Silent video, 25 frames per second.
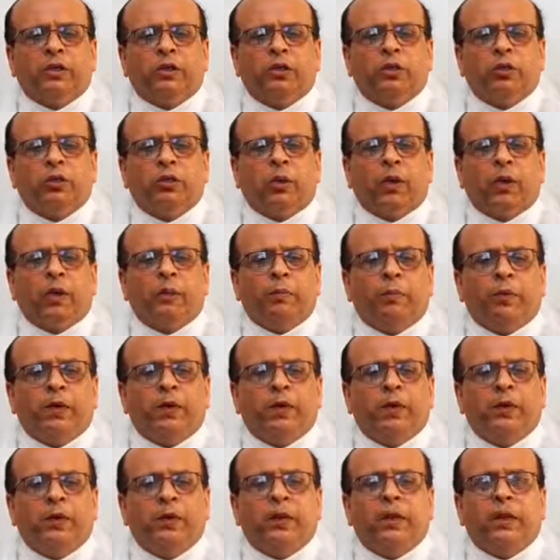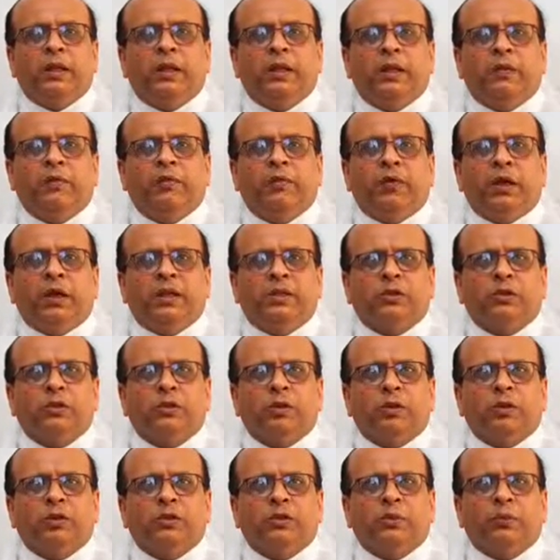tissue while maintaining the
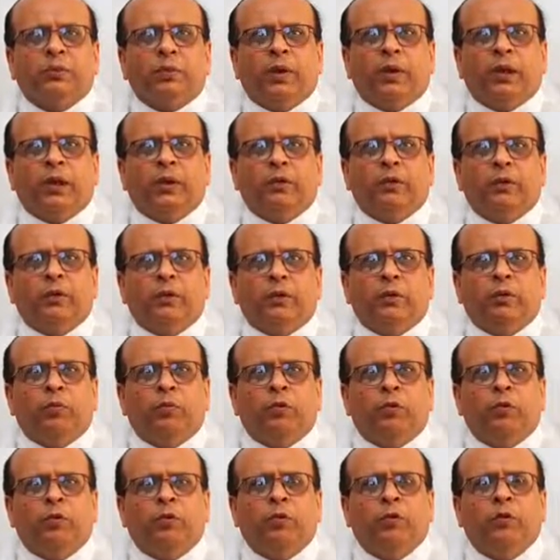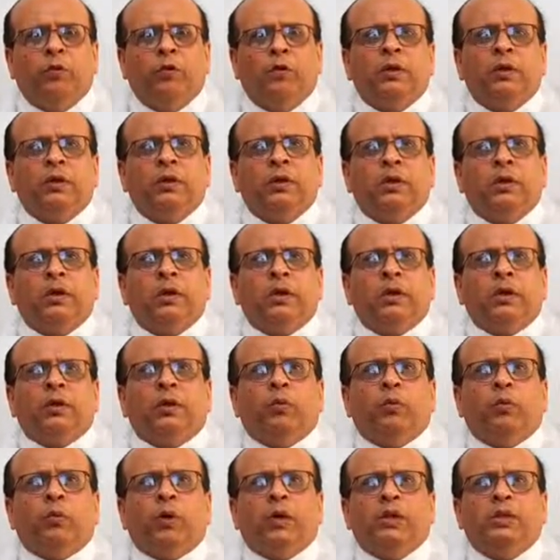vascular supply to the bone.
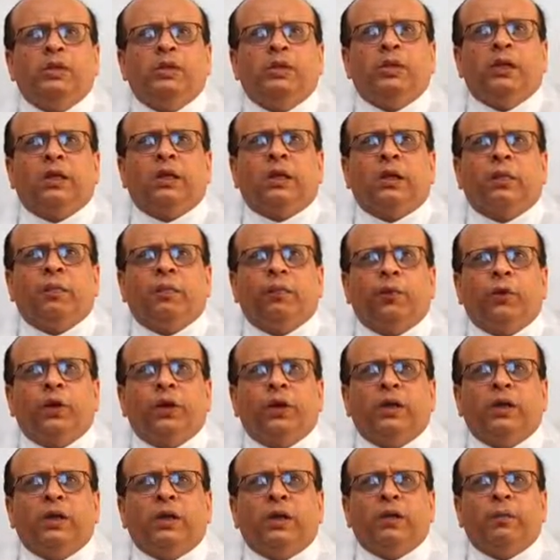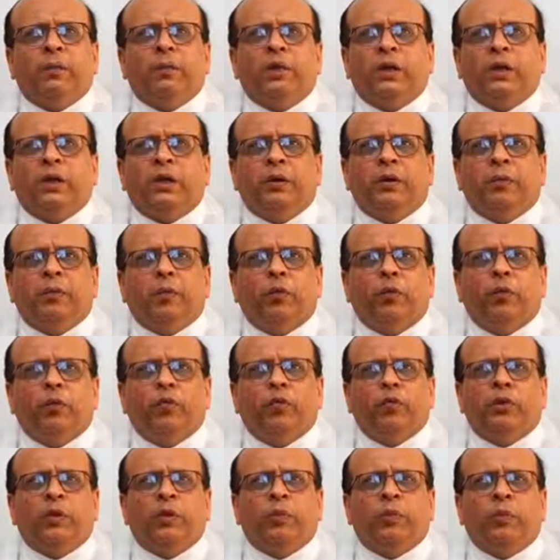Once the components have been
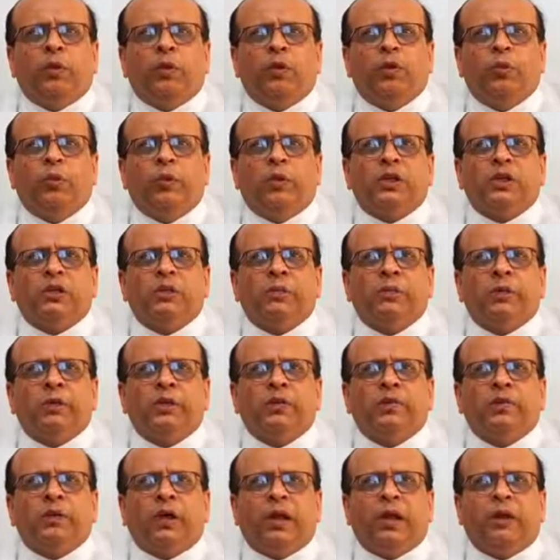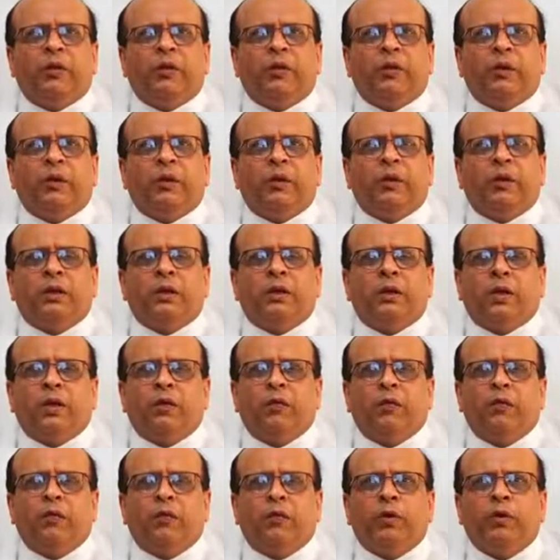removed, the bone must be evaluated
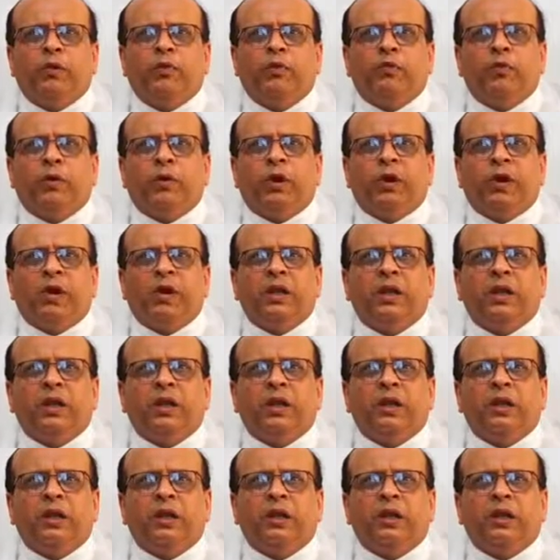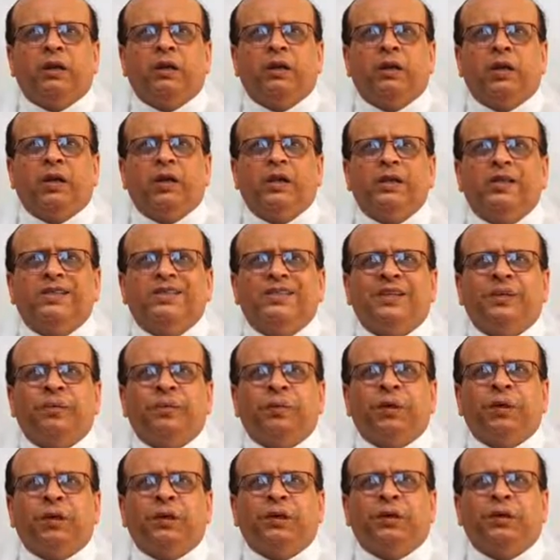carefully for any retained
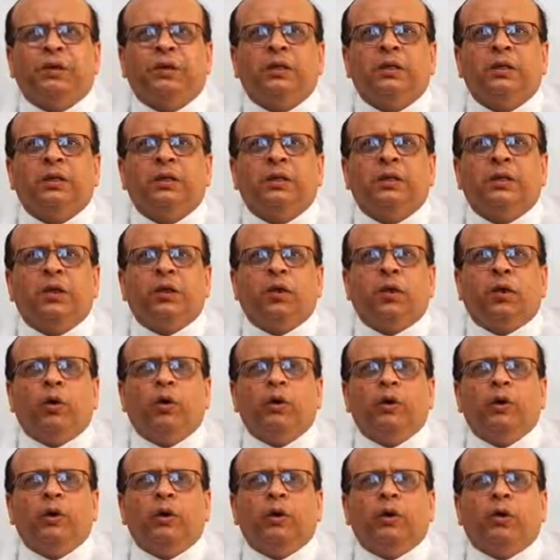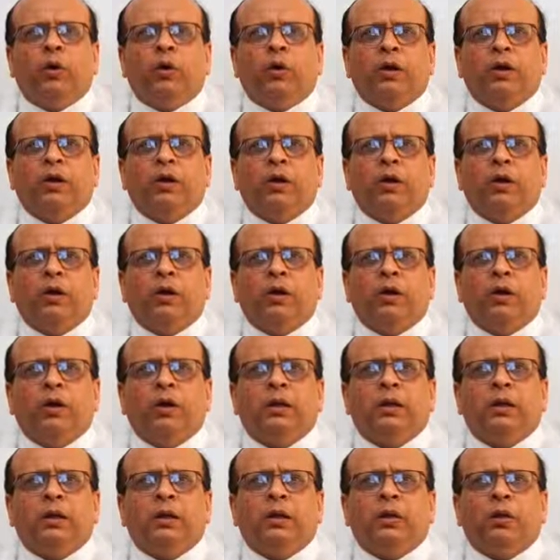cement on the condylar
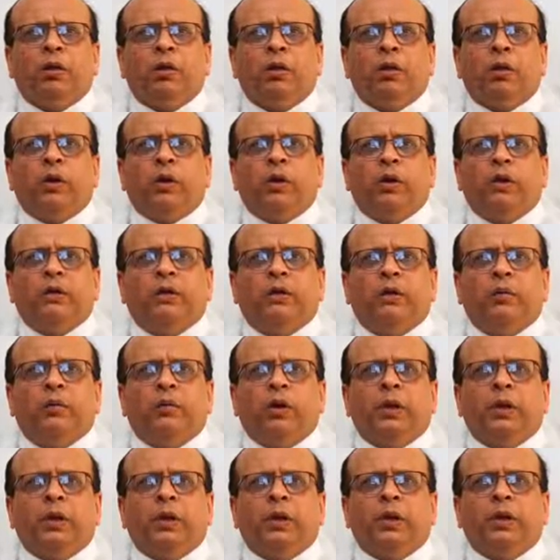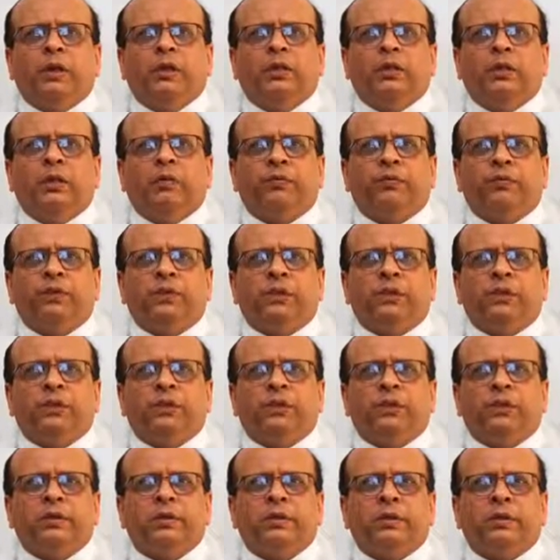or intramedullary
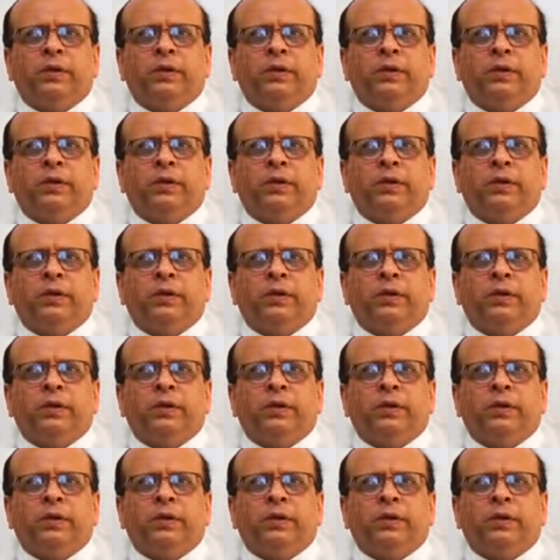surfaces.